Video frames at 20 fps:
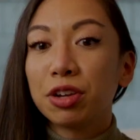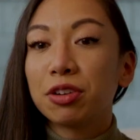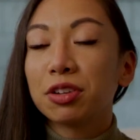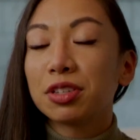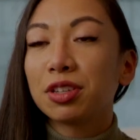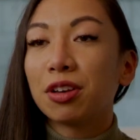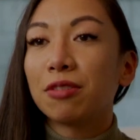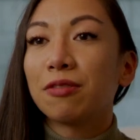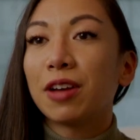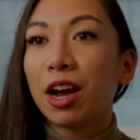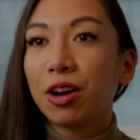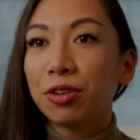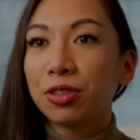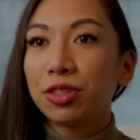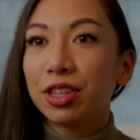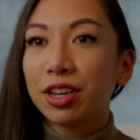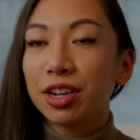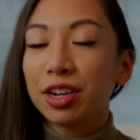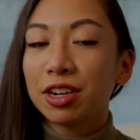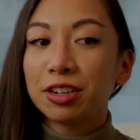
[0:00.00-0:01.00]
yourself
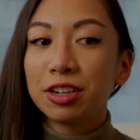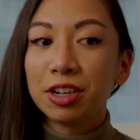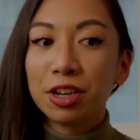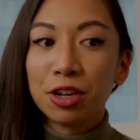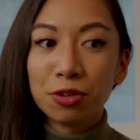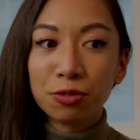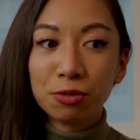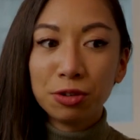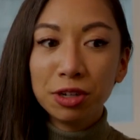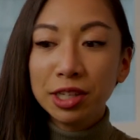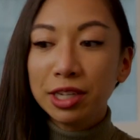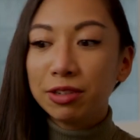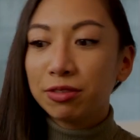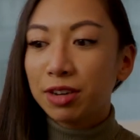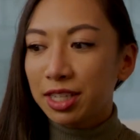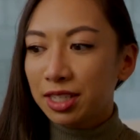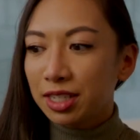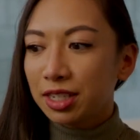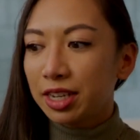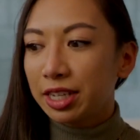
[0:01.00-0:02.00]
out there really
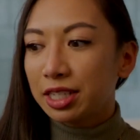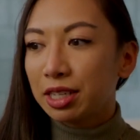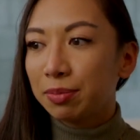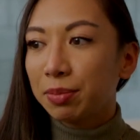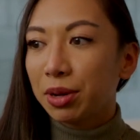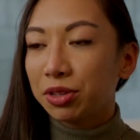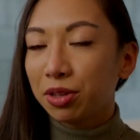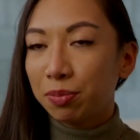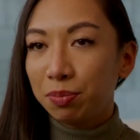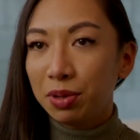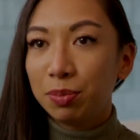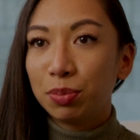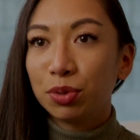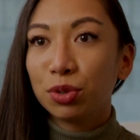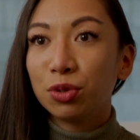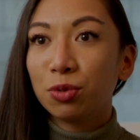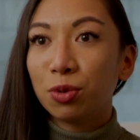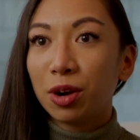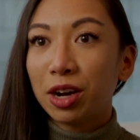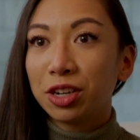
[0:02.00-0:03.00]
resonates about the people
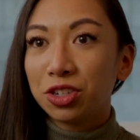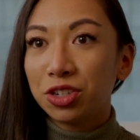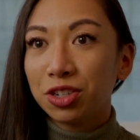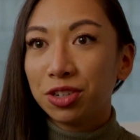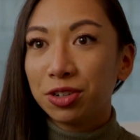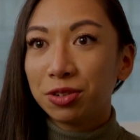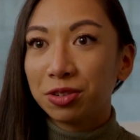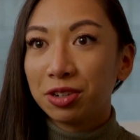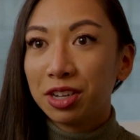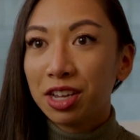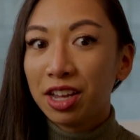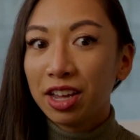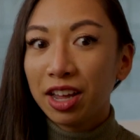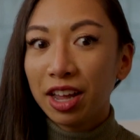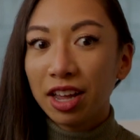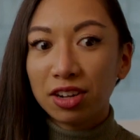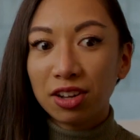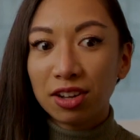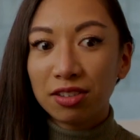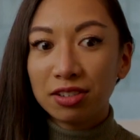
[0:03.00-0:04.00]
who watch you.
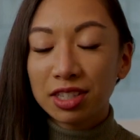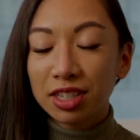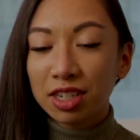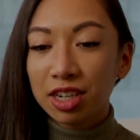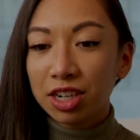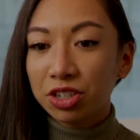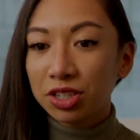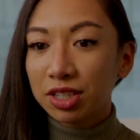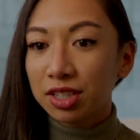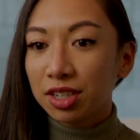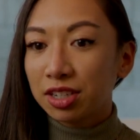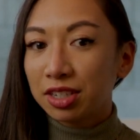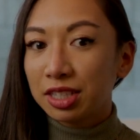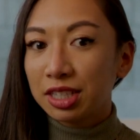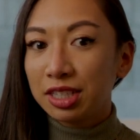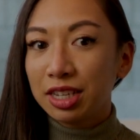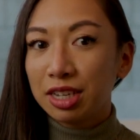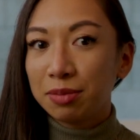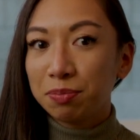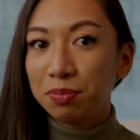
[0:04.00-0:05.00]
And all of a sudden I just started
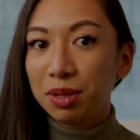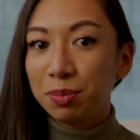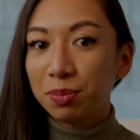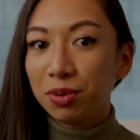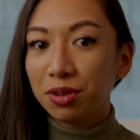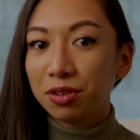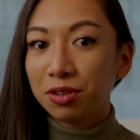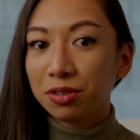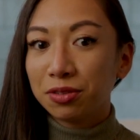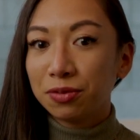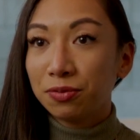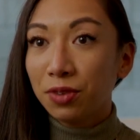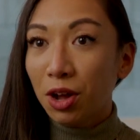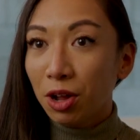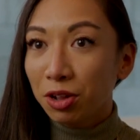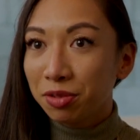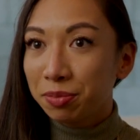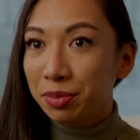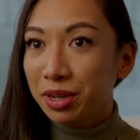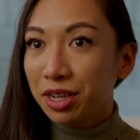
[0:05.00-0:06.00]
seeing people
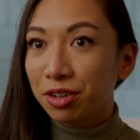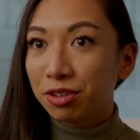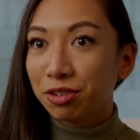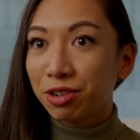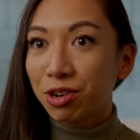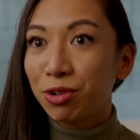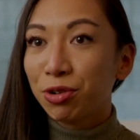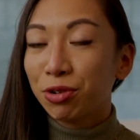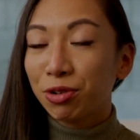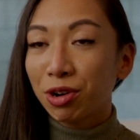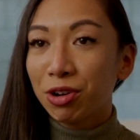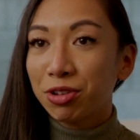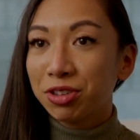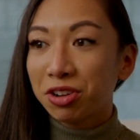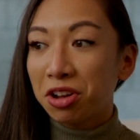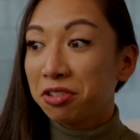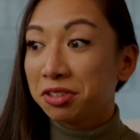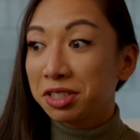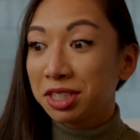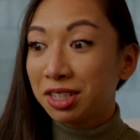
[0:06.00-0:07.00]
follow me and grow and grow, and
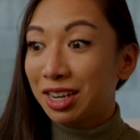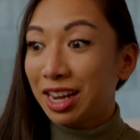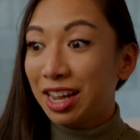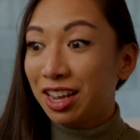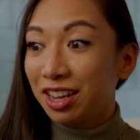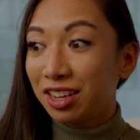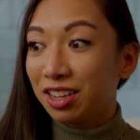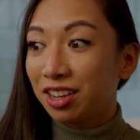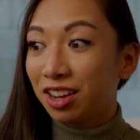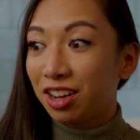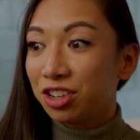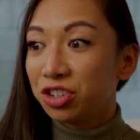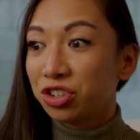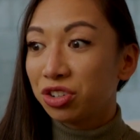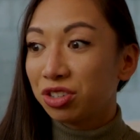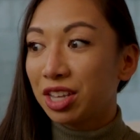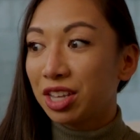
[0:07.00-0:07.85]
then all of a sudden I hit one hundred